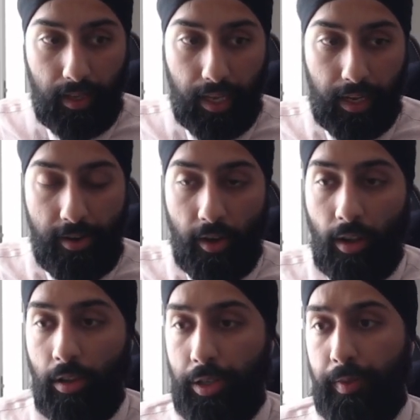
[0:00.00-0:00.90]

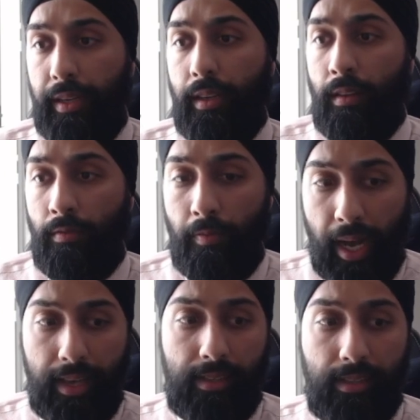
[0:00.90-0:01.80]
acknowledgement of
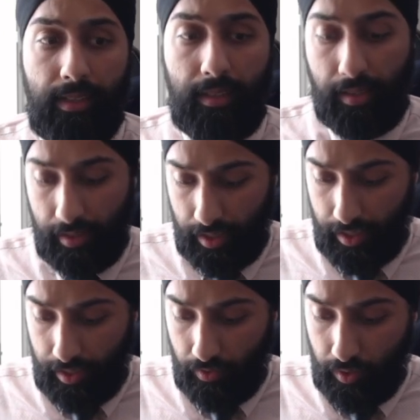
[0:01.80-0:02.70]
biases
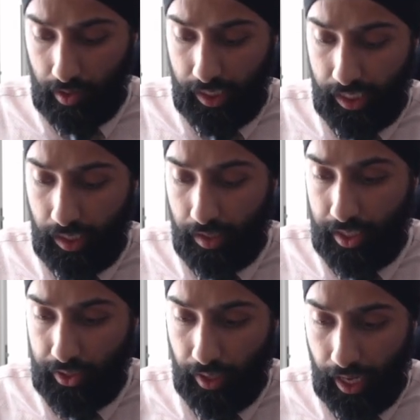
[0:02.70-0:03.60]
will lead
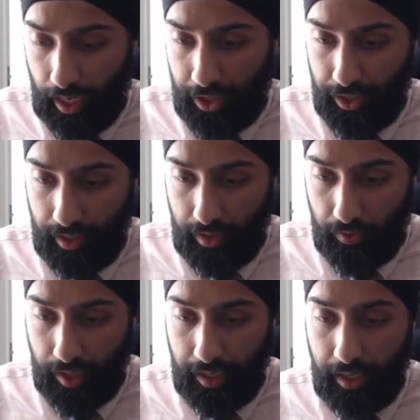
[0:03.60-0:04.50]
to action,
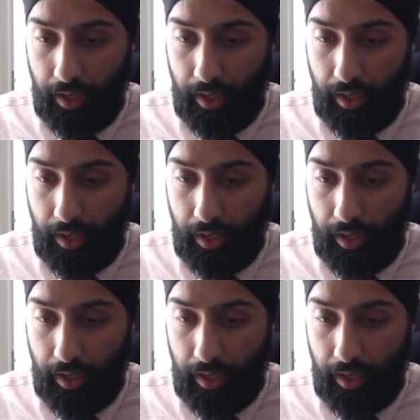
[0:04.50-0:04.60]
right?